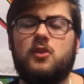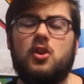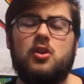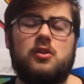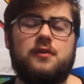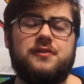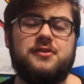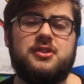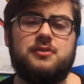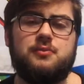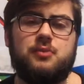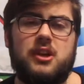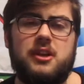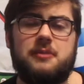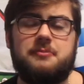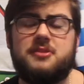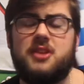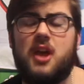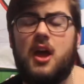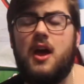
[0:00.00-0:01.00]
Obviously,
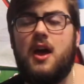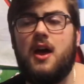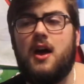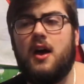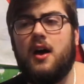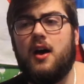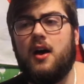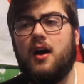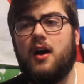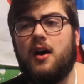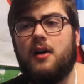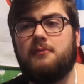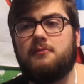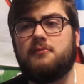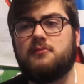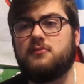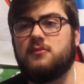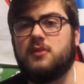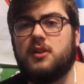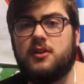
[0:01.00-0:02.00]
Williams
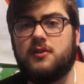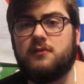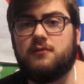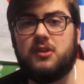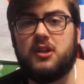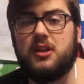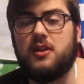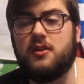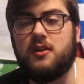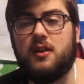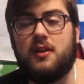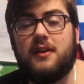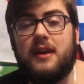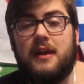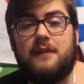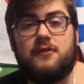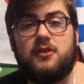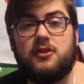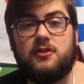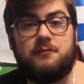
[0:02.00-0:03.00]
and
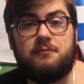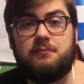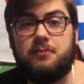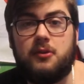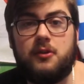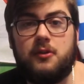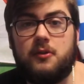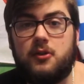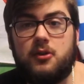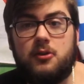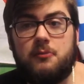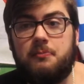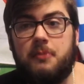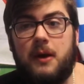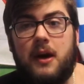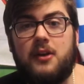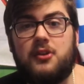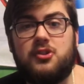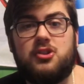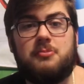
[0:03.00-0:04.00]
Evans have put a good
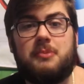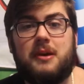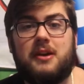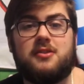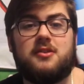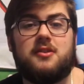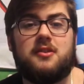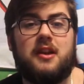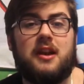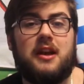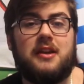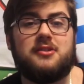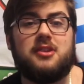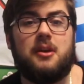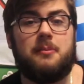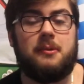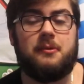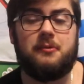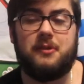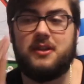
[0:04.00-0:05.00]
partnership, actually, in the last
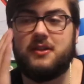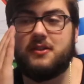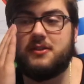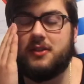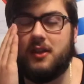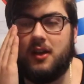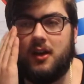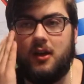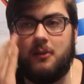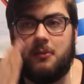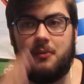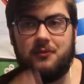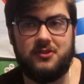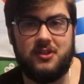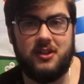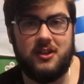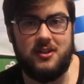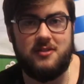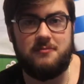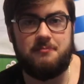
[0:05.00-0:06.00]
couple of weeks,
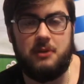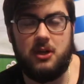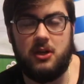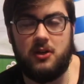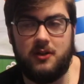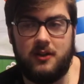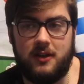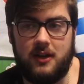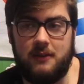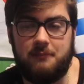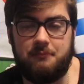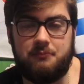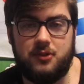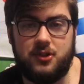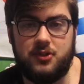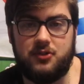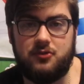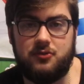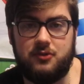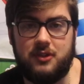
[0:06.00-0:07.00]
obviously against Burton and
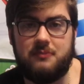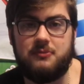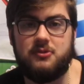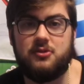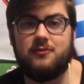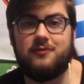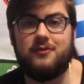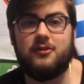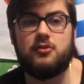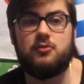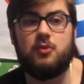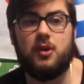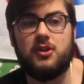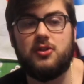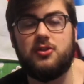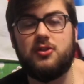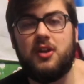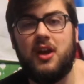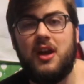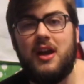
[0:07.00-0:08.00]
Bristol. Them two have looked quite
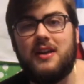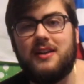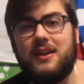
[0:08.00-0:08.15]
good.